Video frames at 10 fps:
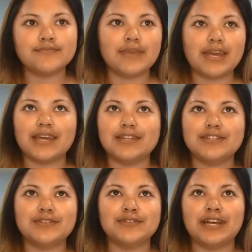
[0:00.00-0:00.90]
make
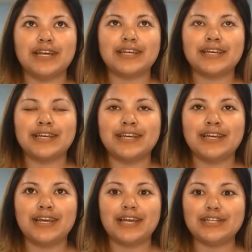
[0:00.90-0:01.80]
into like
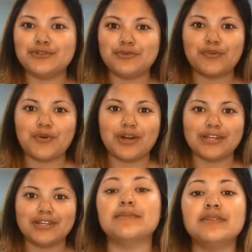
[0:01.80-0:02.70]
a
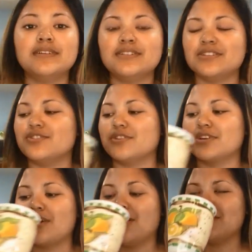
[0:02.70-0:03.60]
2-in-1. Let me just drink
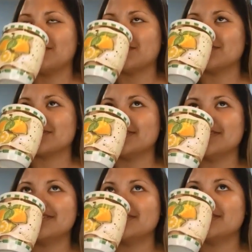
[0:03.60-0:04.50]
coffee first
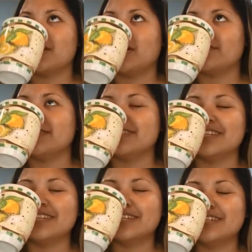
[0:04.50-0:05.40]
because coffee is
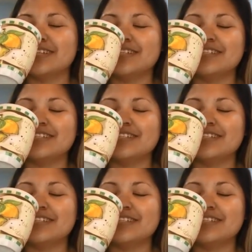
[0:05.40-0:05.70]
like,